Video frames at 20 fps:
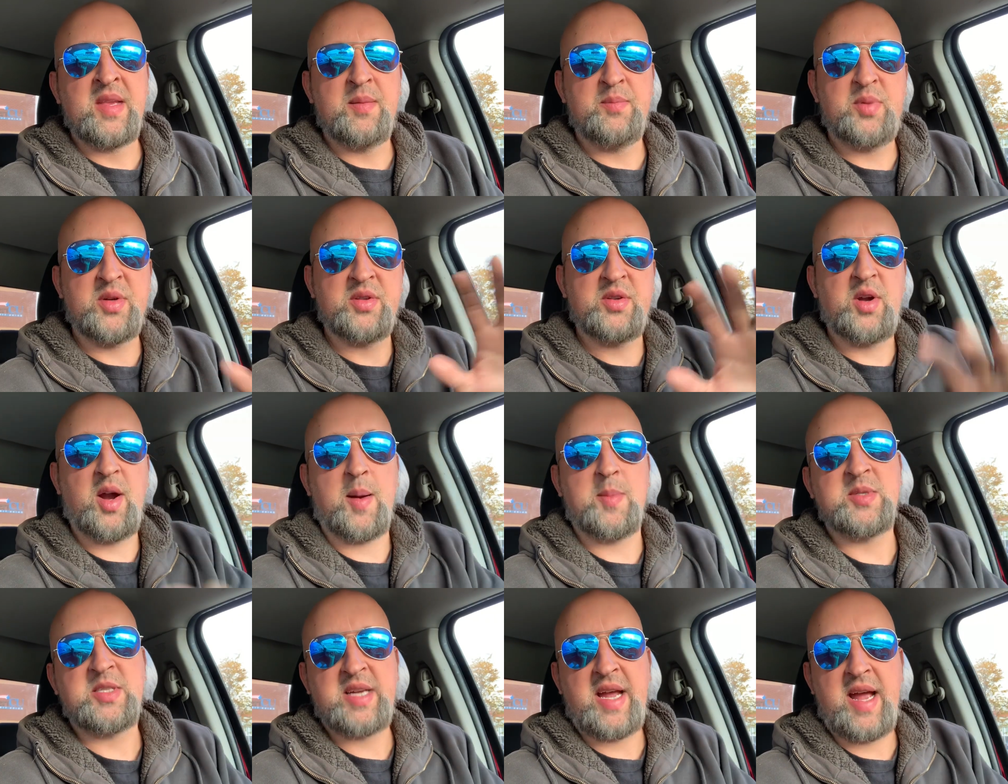put the
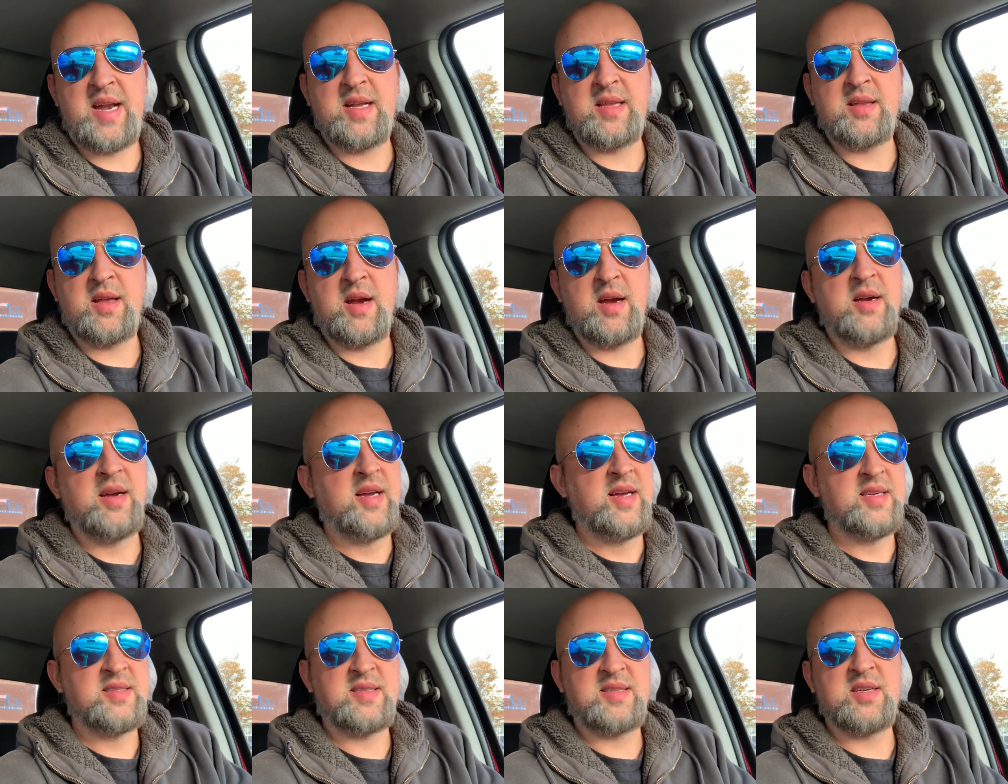garbage can in there,
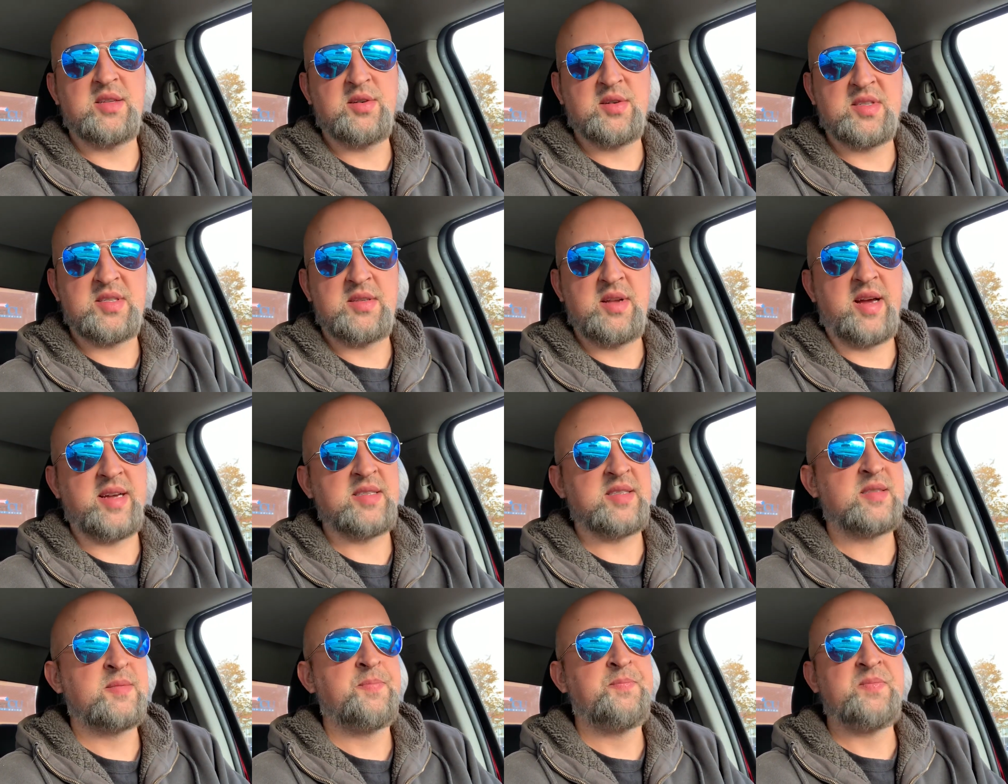still looks
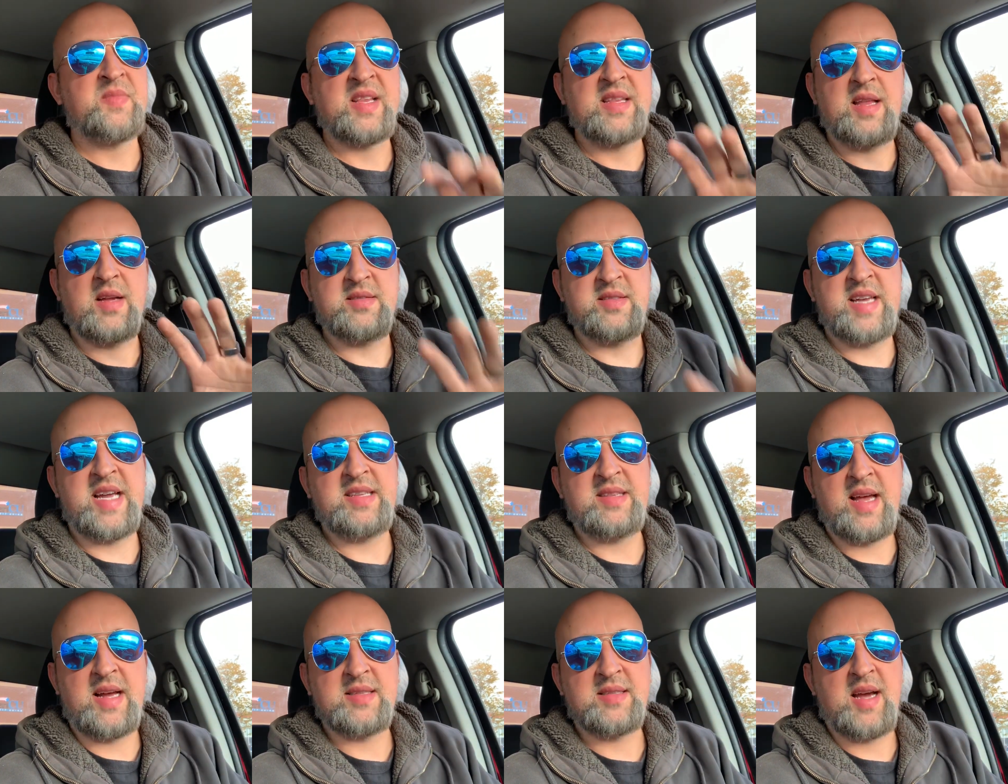nice. Now
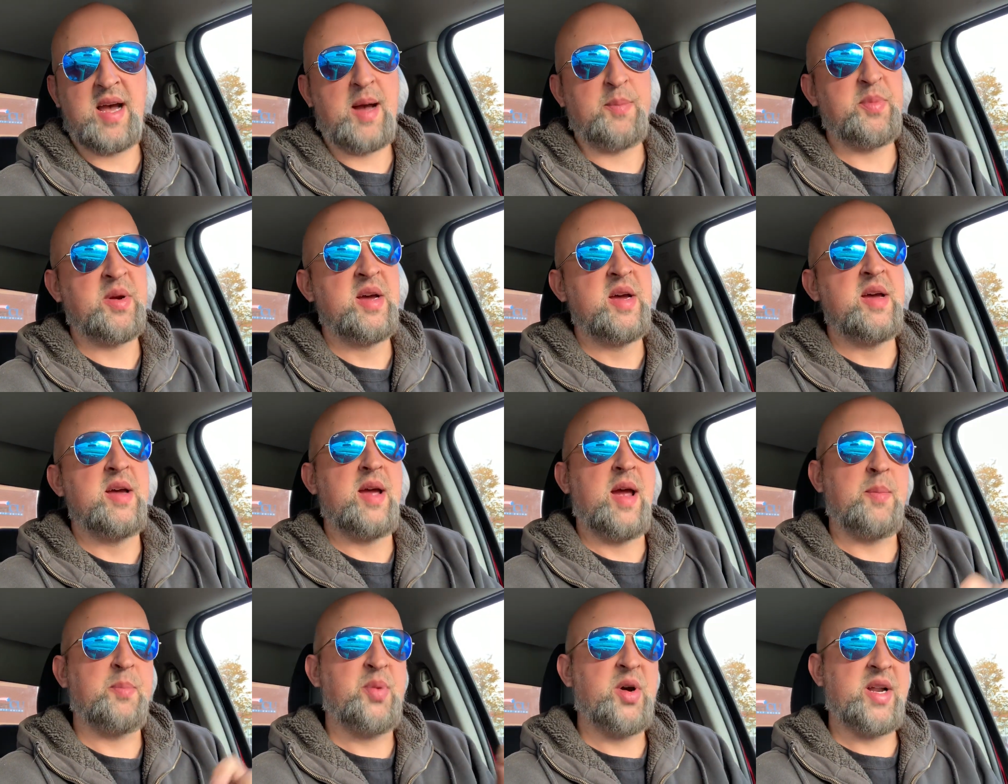take that top
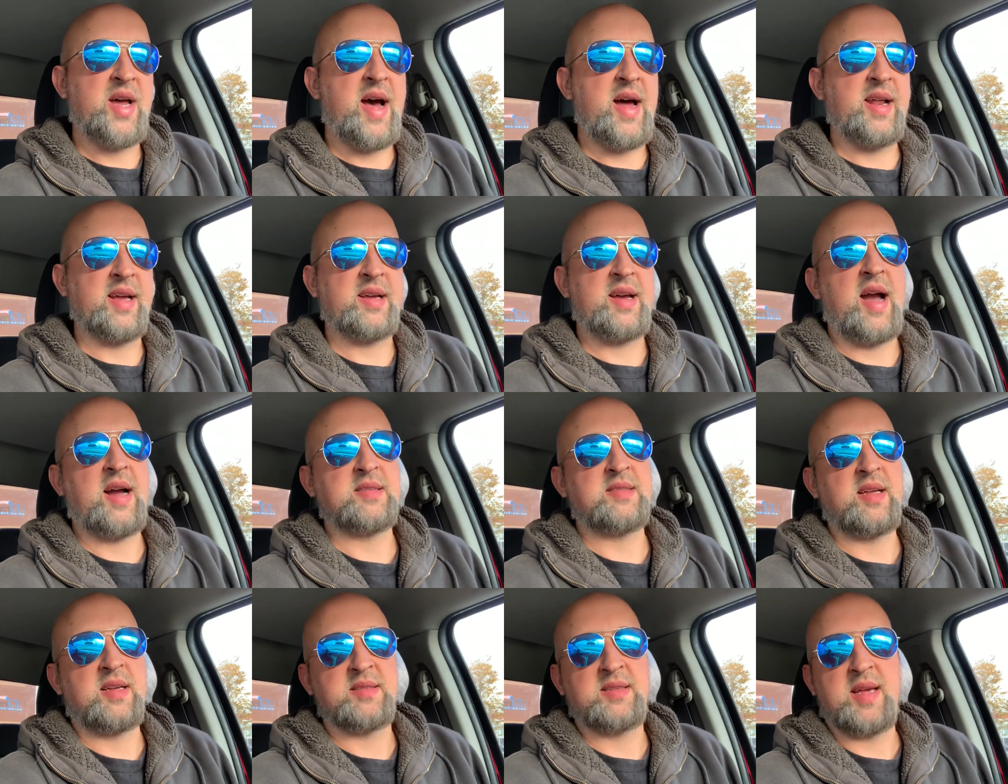and put it on a
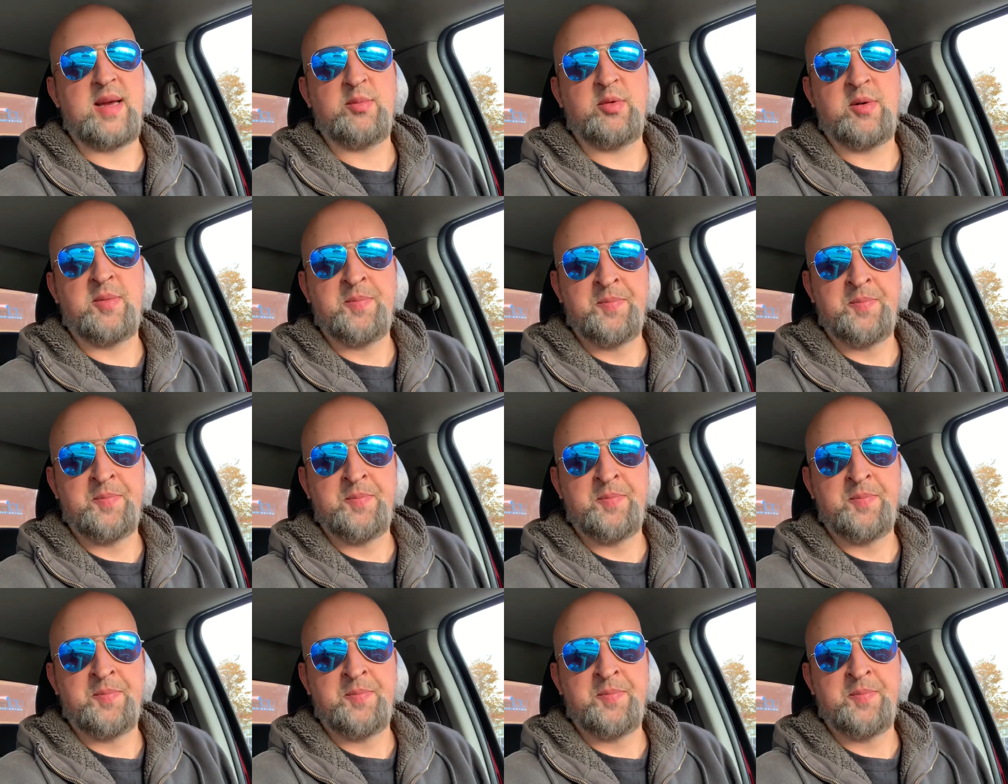cocktail table